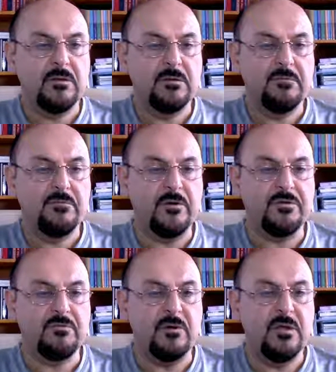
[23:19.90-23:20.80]

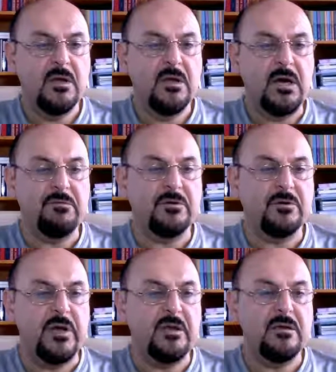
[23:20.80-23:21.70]
first one, our
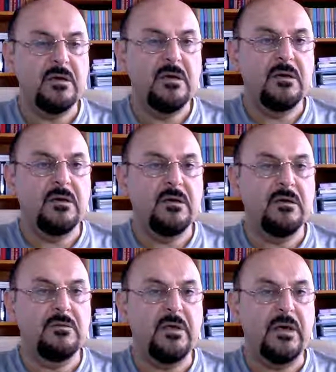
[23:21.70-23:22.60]
array
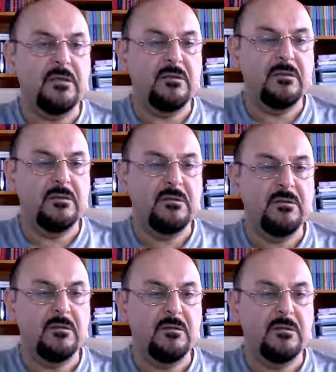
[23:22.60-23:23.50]
10
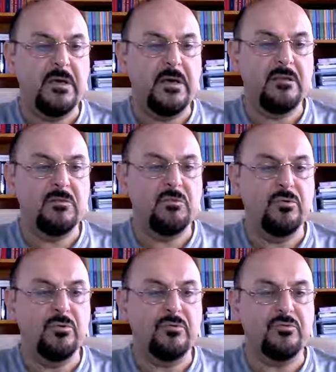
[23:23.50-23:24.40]
10,
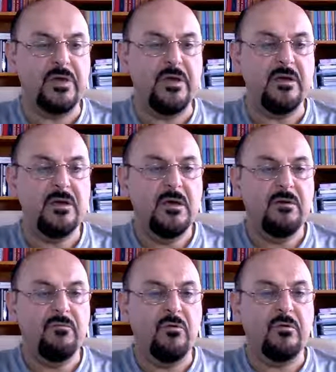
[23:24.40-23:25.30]
2, 3,
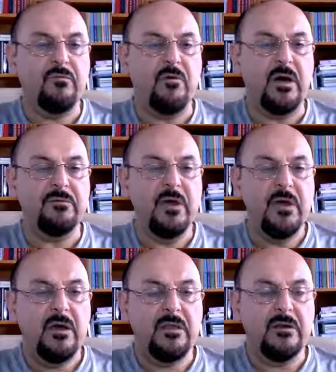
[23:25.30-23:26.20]
4, 5,
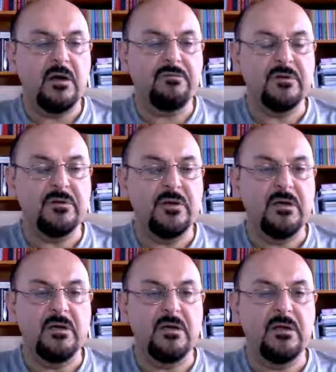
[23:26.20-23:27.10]
and
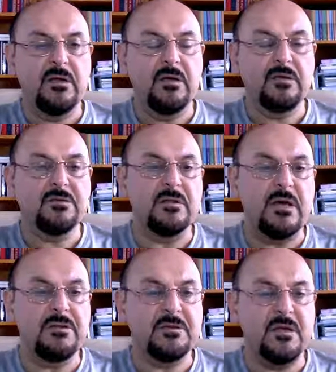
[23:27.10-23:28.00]
after
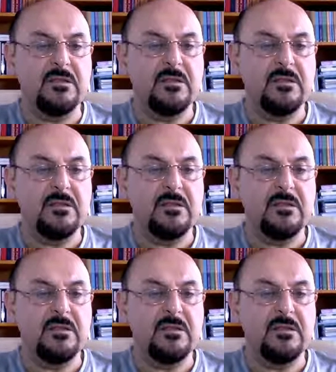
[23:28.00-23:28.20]
slicing,